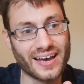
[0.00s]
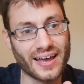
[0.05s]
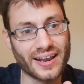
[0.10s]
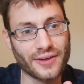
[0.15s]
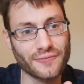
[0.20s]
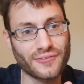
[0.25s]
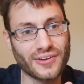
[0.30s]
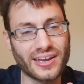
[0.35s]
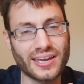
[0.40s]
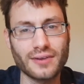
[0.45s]
And I
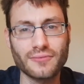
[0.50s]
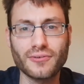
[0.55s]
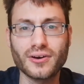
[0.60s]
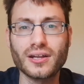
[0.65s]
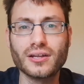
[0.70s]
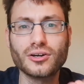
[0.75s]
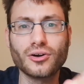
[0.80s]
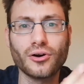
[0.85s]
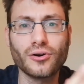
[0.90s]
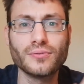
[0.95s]
think if I'd
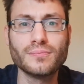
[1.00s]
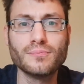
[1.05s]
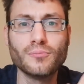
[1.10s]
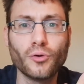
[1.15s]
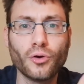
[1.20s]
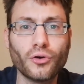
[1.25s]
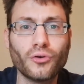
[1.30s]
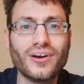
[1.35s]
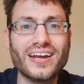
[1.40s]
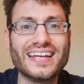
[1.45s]
have gone
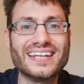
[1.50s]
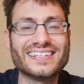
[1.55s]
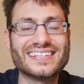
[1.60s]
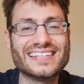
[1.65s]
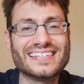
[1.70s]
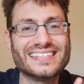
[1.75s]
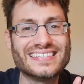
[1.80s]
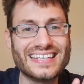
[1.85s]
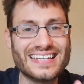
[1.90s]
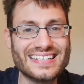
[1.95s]
more into
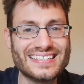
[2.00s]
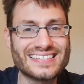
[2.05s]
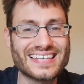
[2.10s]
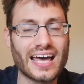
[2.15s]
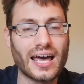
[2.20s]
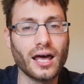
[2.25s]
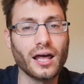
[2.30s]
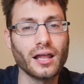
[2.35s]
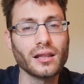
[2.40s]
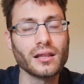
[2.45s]

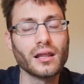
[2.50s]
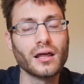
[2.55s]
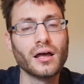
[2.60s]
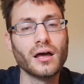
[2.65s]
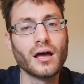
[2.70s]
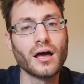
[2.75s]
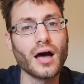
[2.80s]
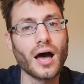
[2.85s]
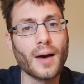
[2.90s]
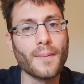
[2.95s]
detail
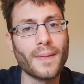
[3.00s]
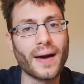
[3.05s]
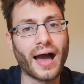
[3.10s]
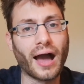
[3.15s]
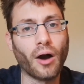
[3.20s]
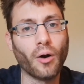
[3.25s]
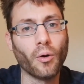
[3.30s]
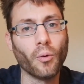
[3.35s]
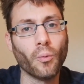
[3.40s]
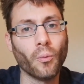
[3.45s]

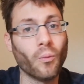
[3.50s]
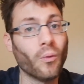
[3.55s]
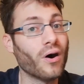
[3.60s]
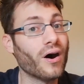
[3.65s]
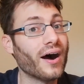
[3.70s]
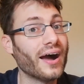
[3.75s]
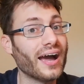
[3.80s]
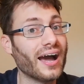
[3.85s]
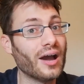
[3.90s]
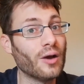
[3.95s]
about
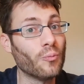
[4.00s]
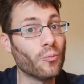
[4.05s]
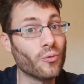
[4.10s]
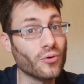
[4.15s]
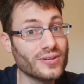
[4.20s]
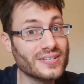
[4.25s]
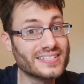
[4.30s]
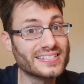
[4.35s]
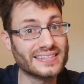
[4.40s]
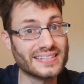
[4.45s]
why I
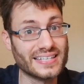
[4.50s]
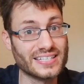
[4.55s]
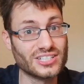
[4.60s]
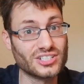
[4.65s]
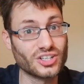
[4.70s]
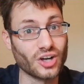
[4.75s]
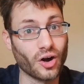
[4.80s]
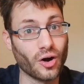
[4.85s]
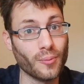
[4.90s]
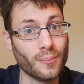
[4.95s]
wanted this
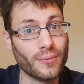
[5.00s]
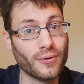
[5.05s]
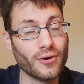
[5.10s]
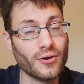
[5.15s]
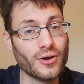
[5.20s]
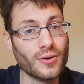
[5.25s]
job,